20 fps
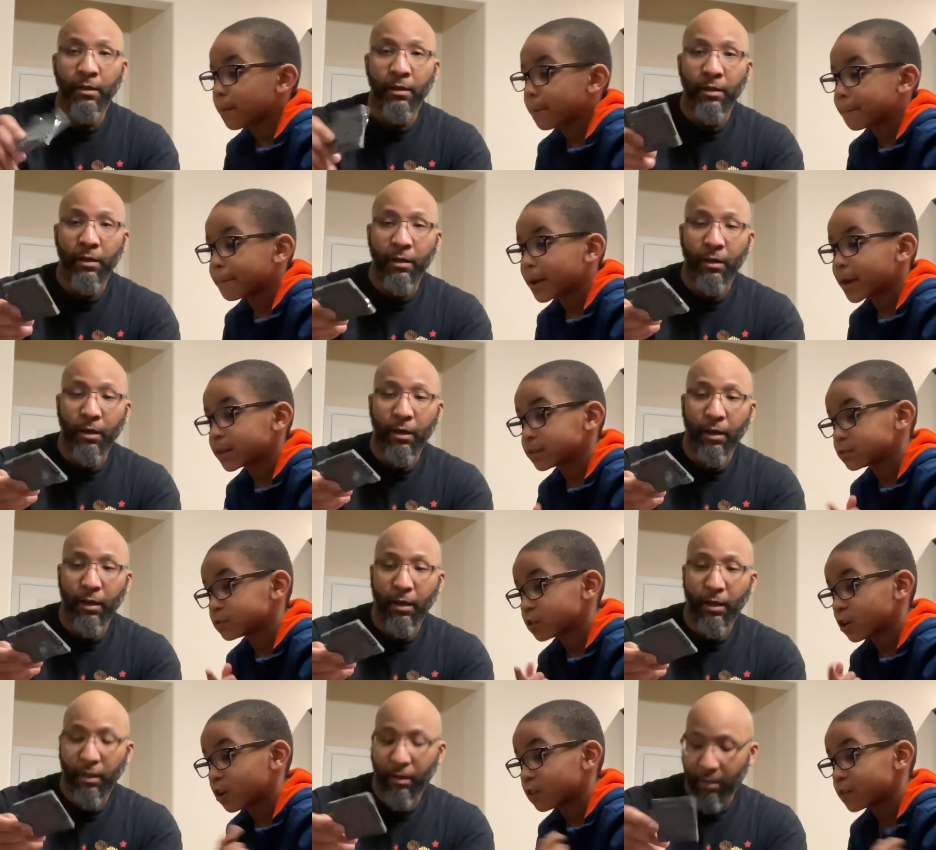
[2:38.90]
Speaker 1: Base
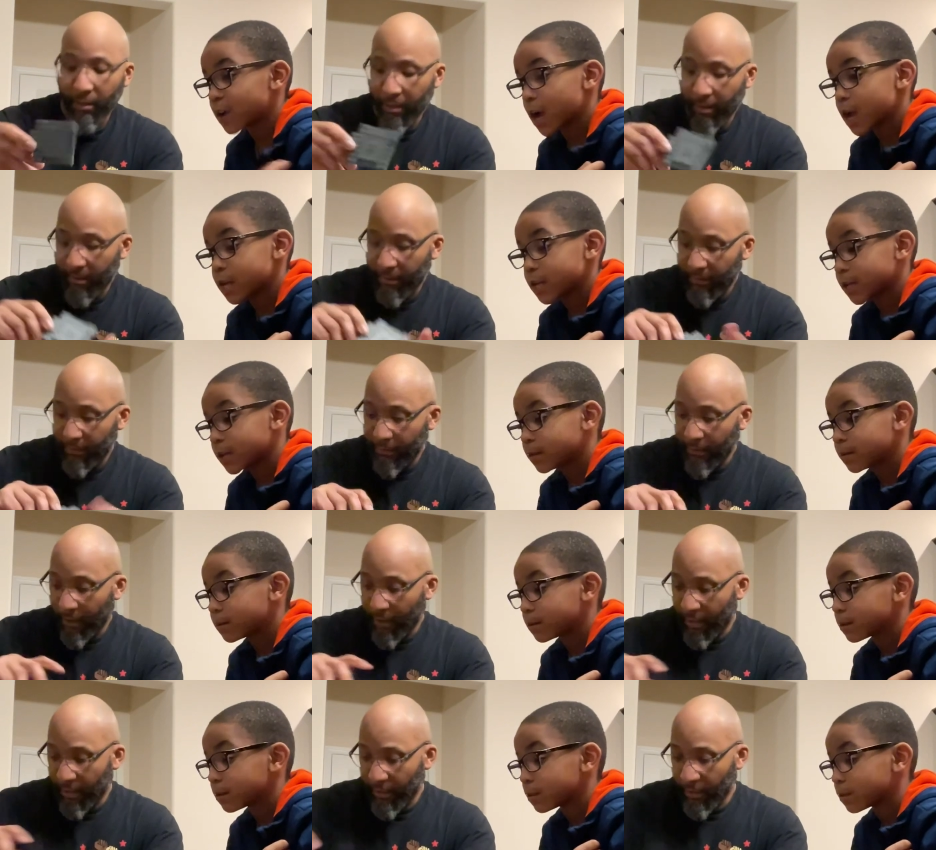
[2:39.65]
already.
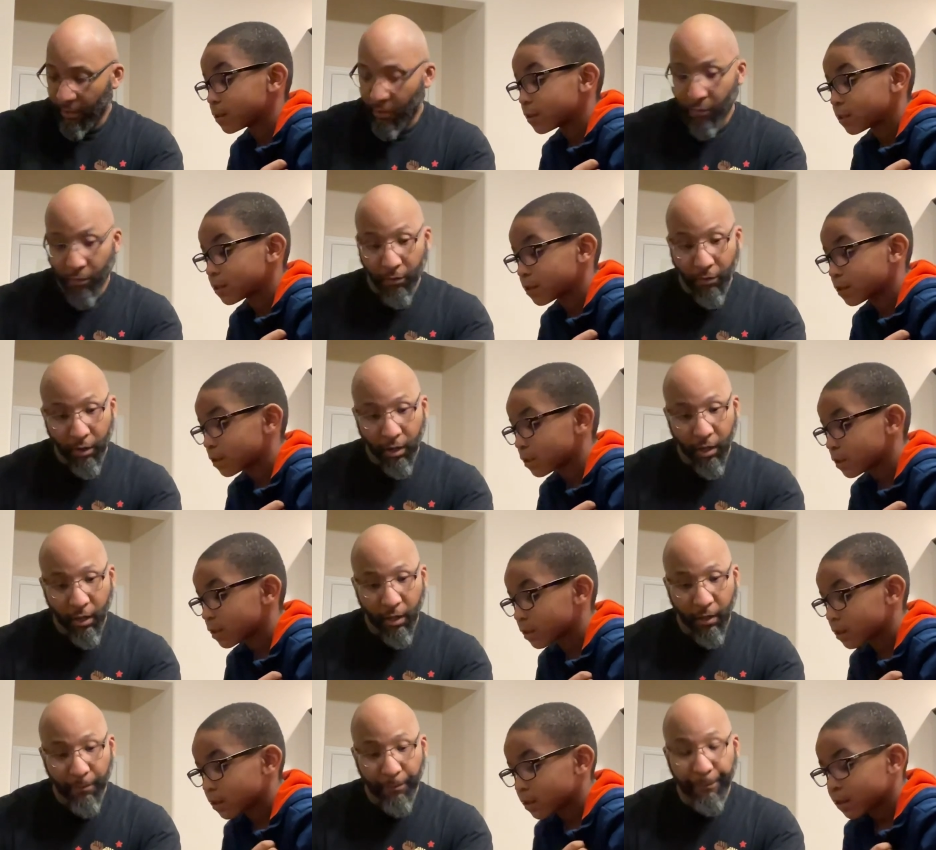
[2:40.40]

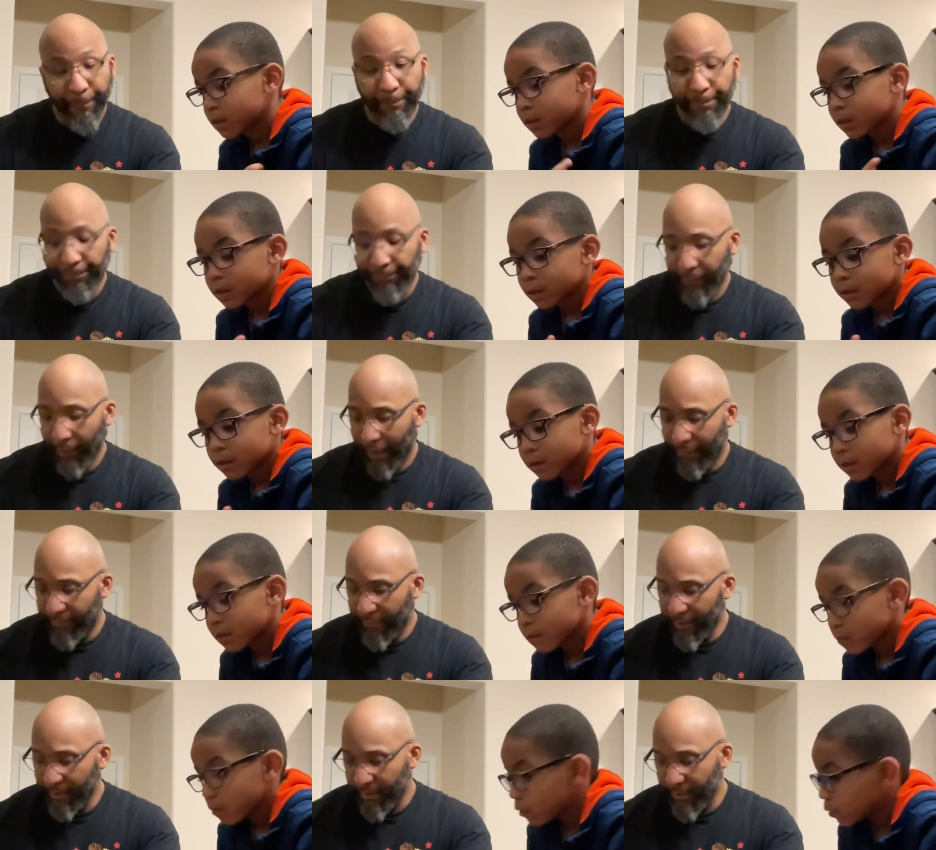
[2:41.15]
Speaker 2: Although, uh... I think